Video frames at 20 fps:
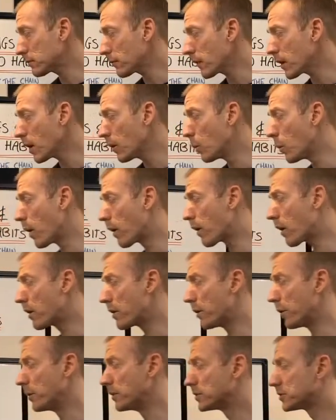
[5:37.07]
Where are
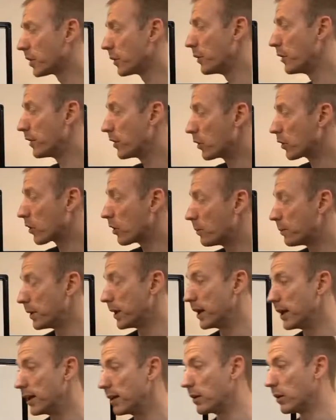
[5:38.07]
you? So you could
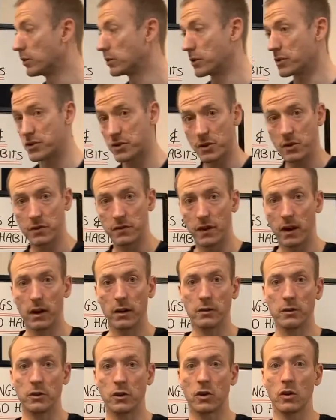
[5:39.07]
be on your sofa,
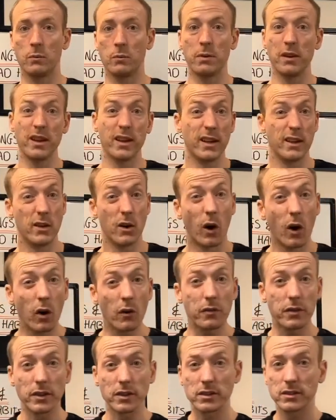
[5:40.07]
you could be in your
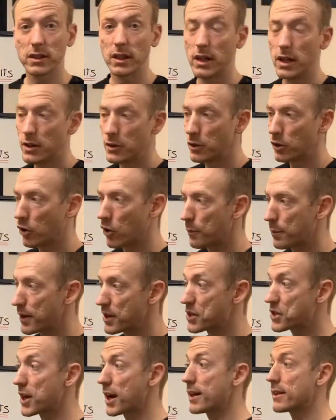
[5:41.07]
office, you could be
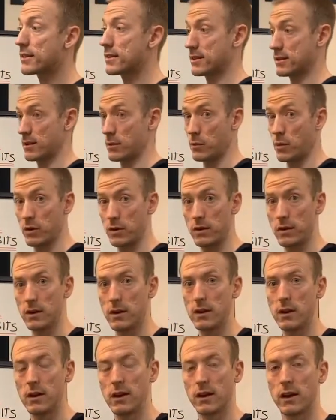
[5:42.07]
chatting to someone,
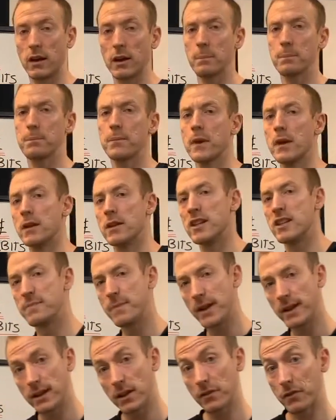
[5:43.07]
yeah? There's
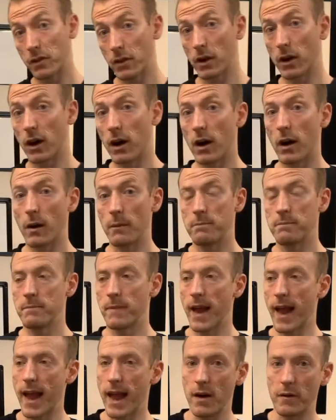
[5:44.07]
many different
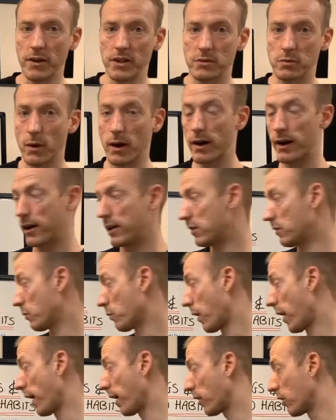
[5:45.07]
areas
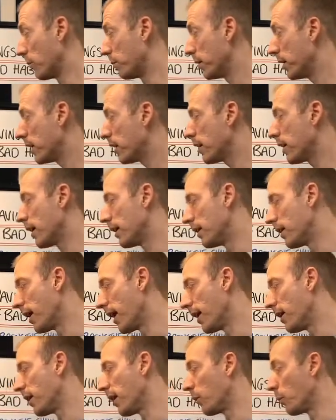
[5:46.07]
where it could be
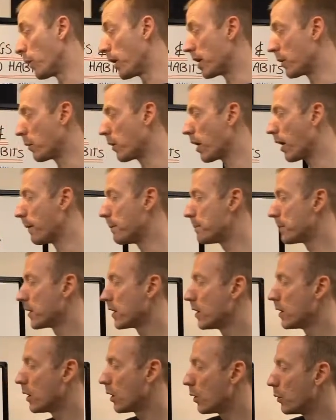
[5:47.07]
and where you are.
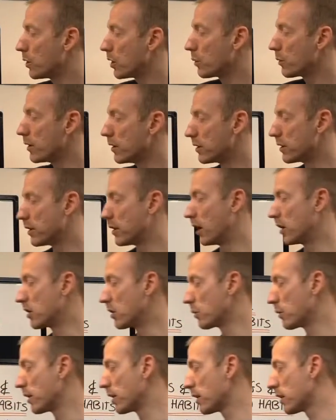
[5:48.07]
Who are you with? Are you
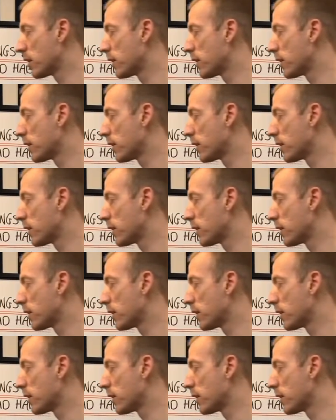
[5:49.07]
with